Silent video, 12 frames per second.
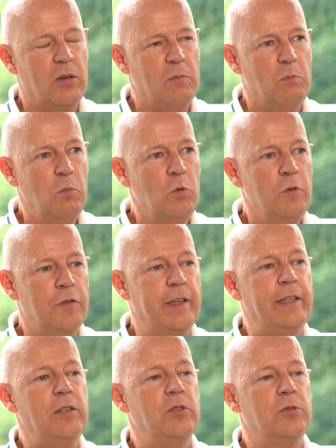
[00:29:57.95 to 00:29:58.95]
move
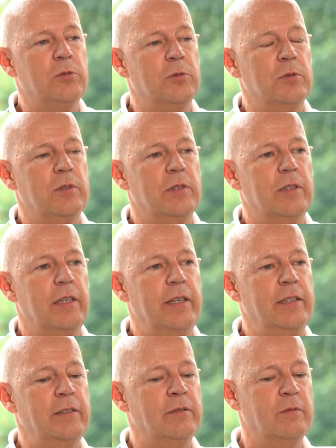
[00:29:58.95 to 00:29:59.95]
into
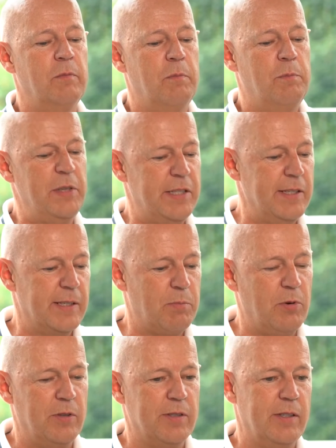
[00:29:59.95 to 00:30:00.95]
a business
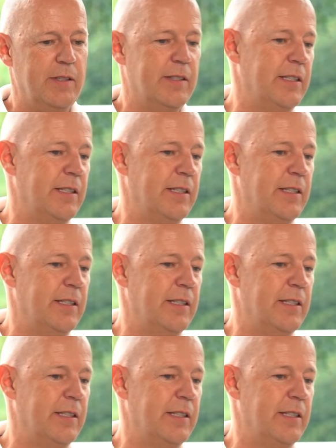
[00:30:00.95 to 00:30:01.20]
process,